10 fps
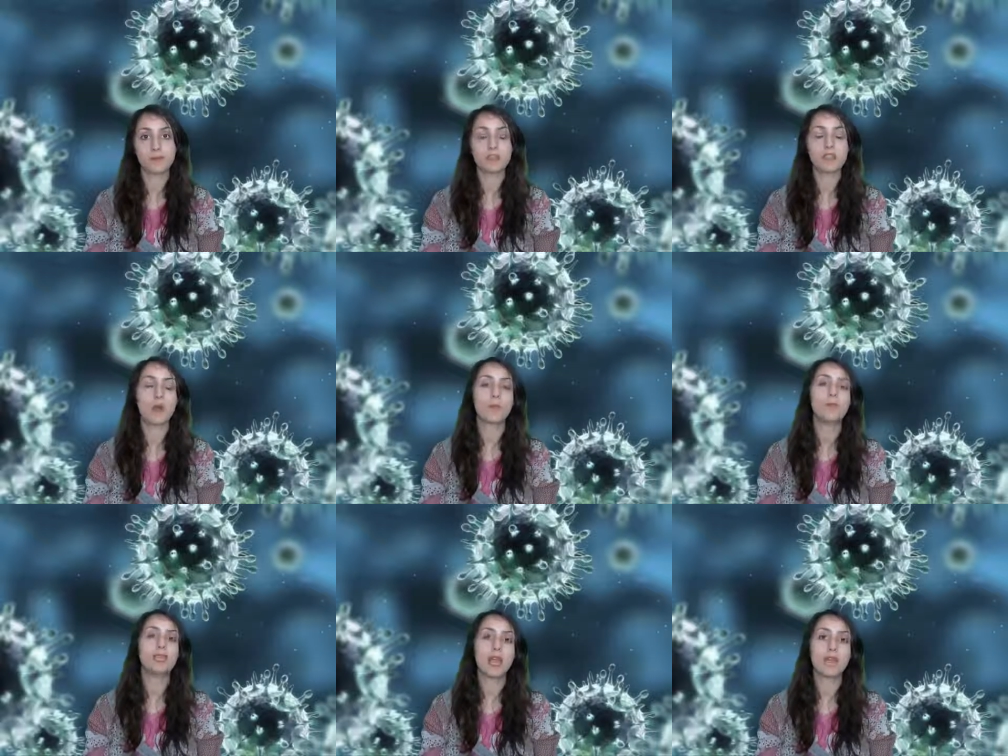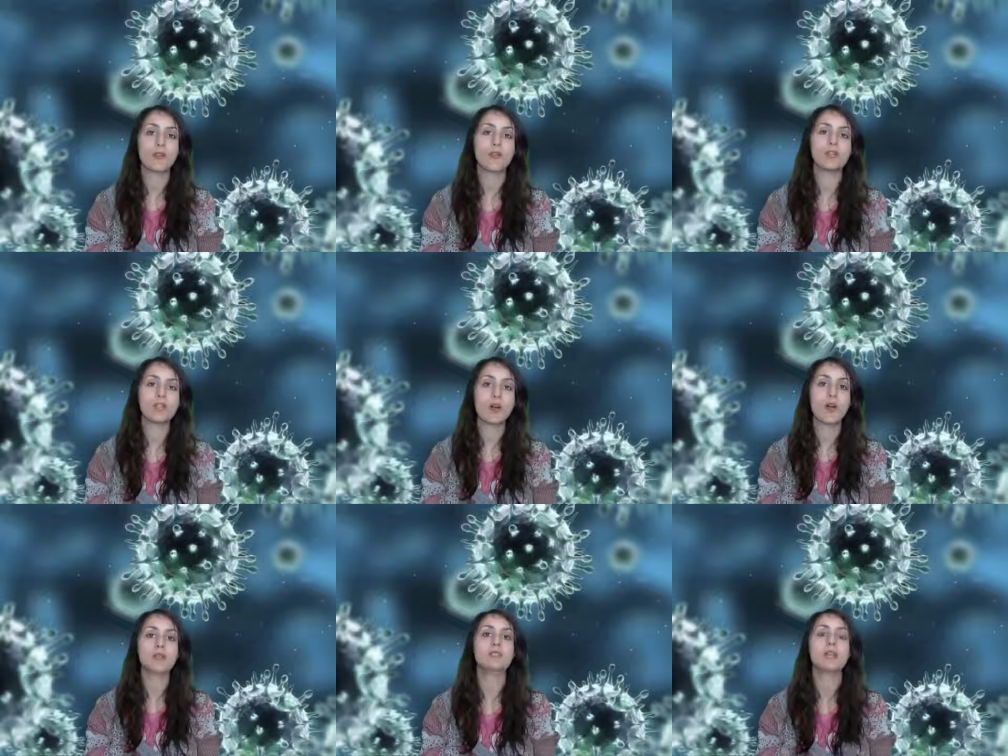So be careful,
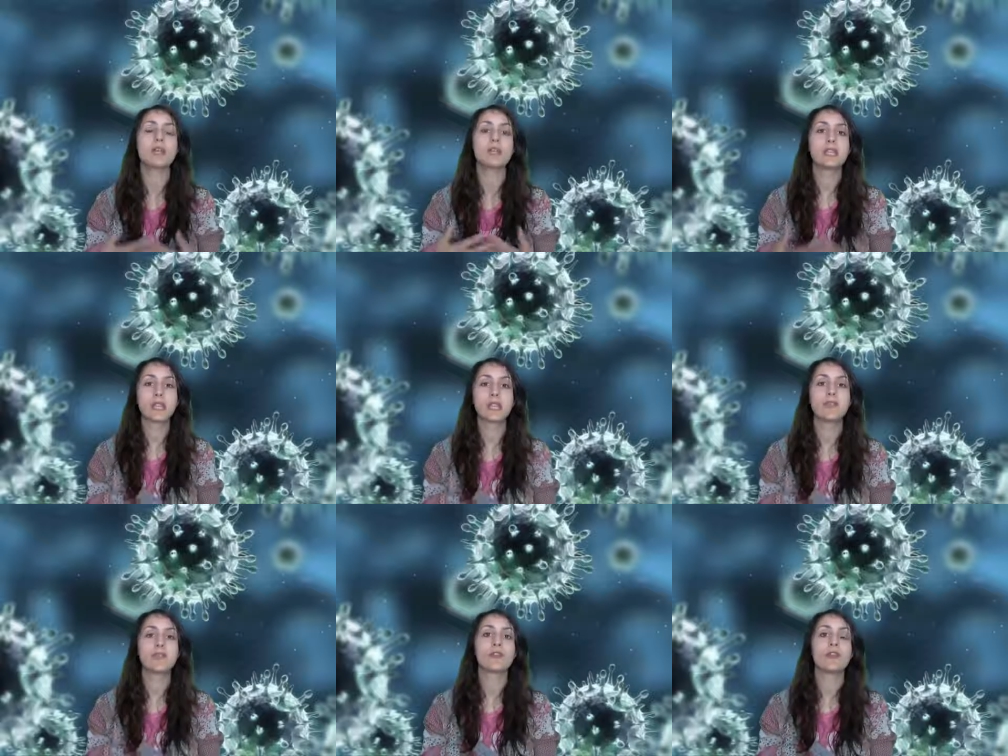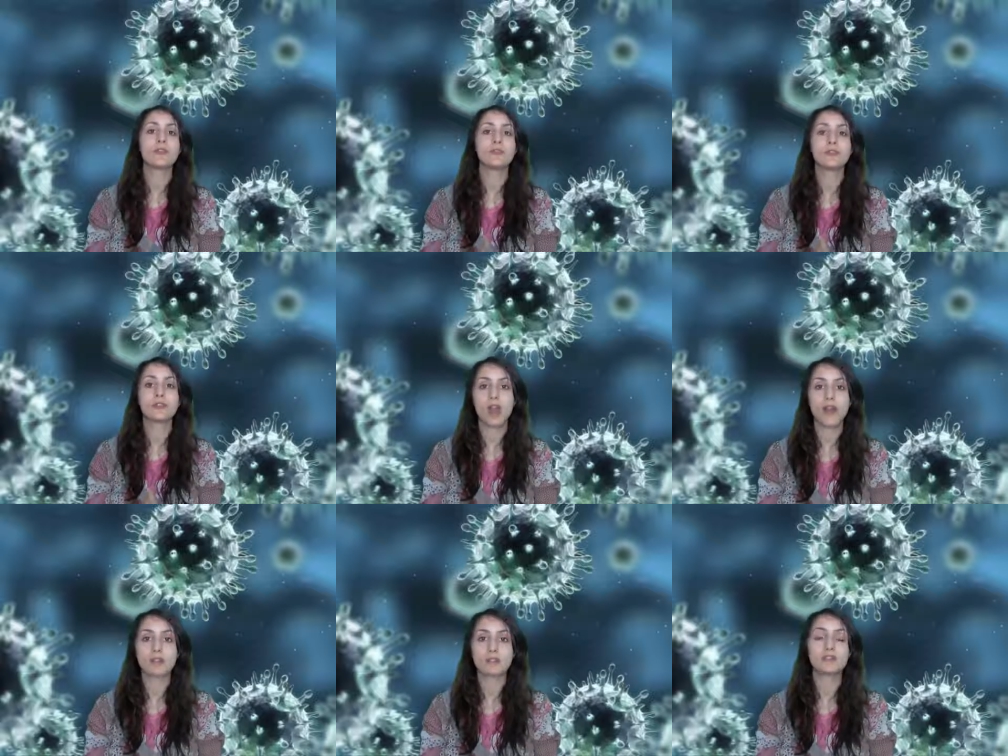don't give
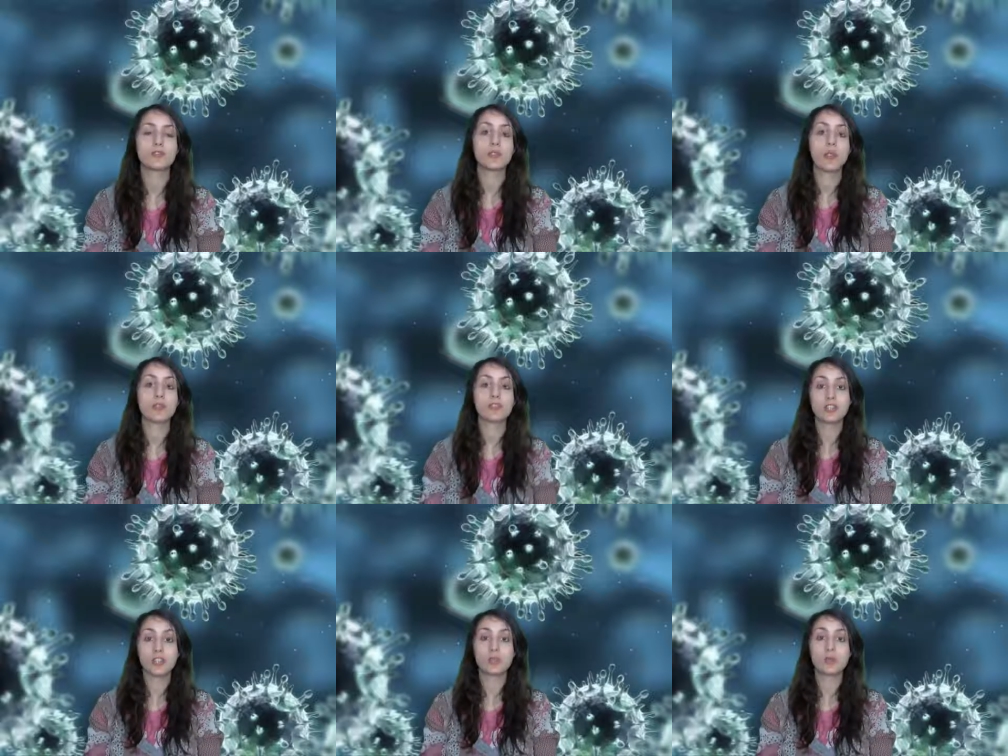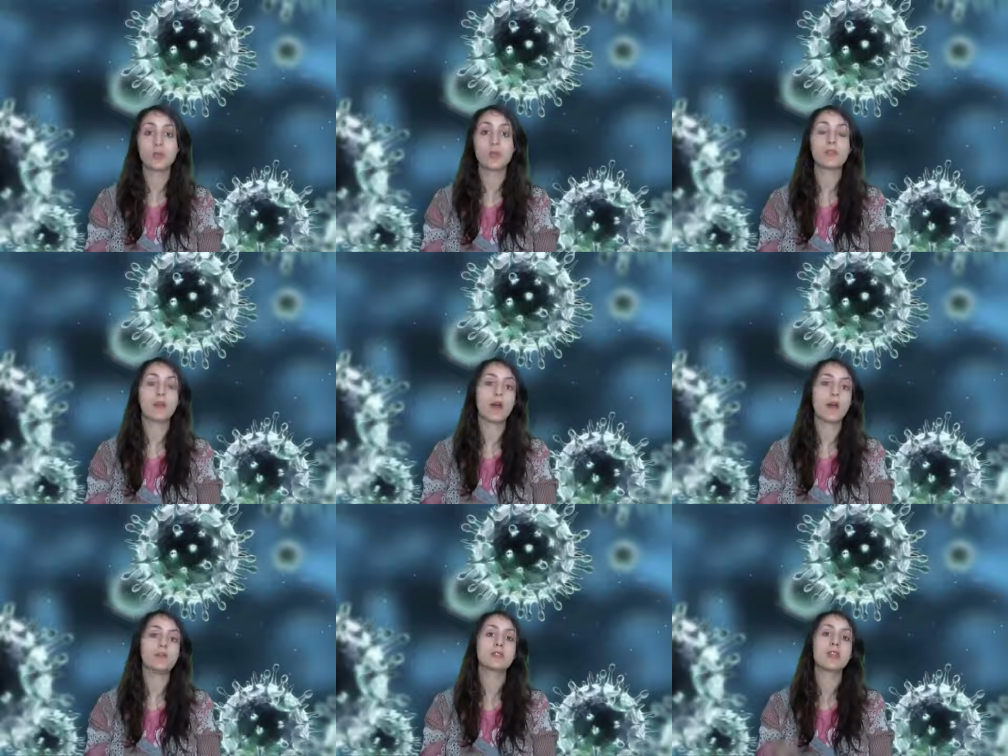drugs to your children
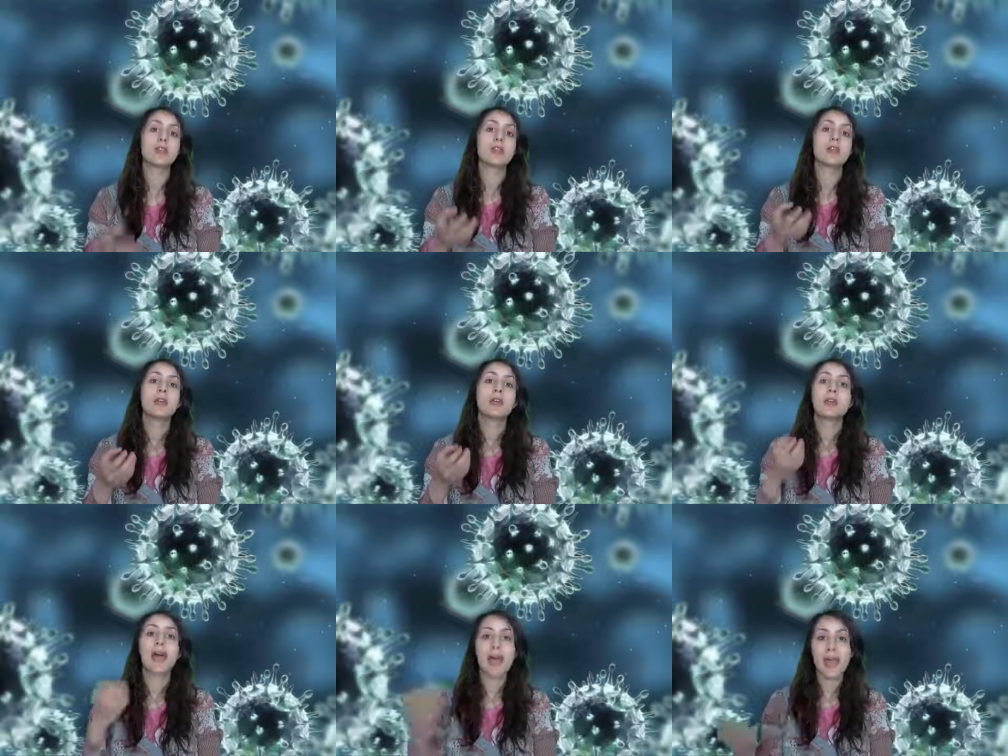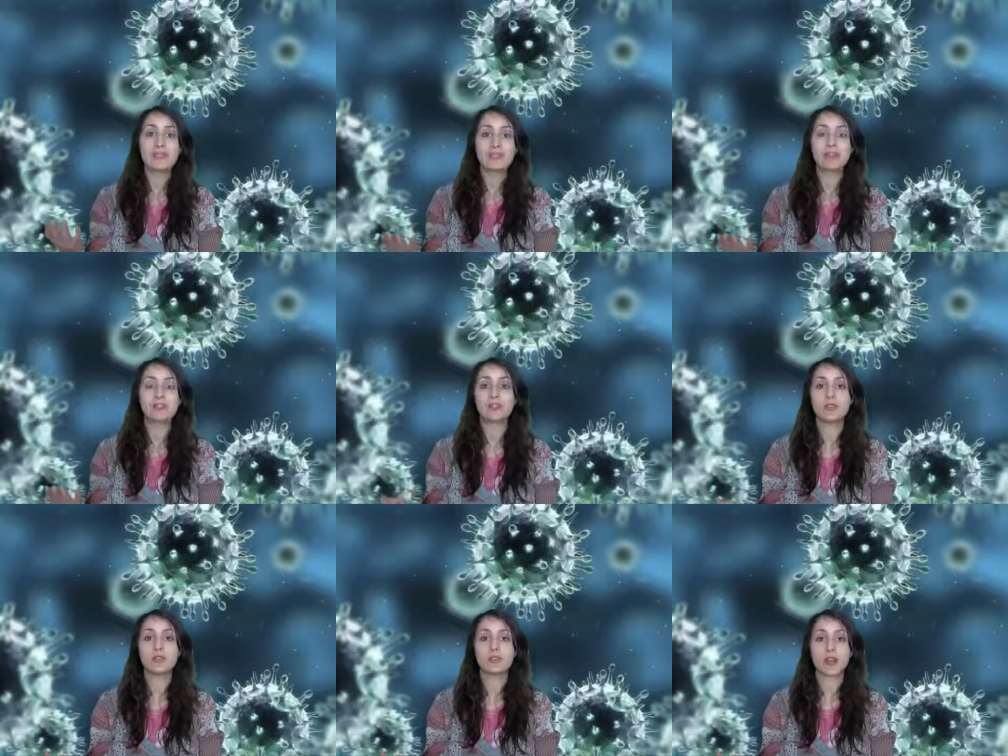without asking to
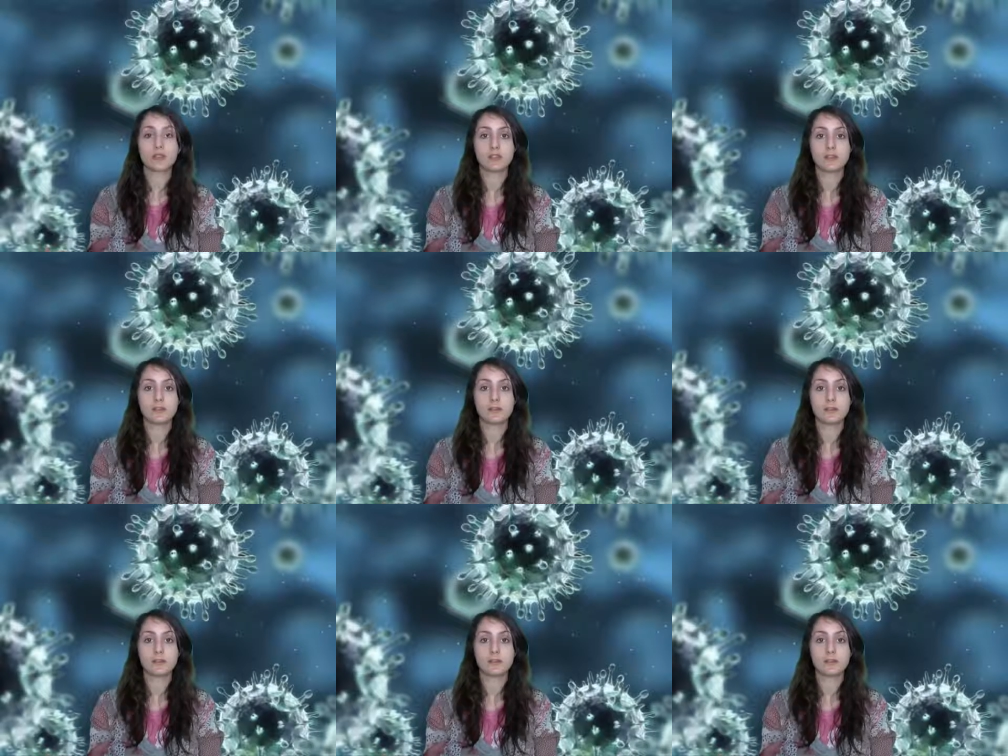your doctor.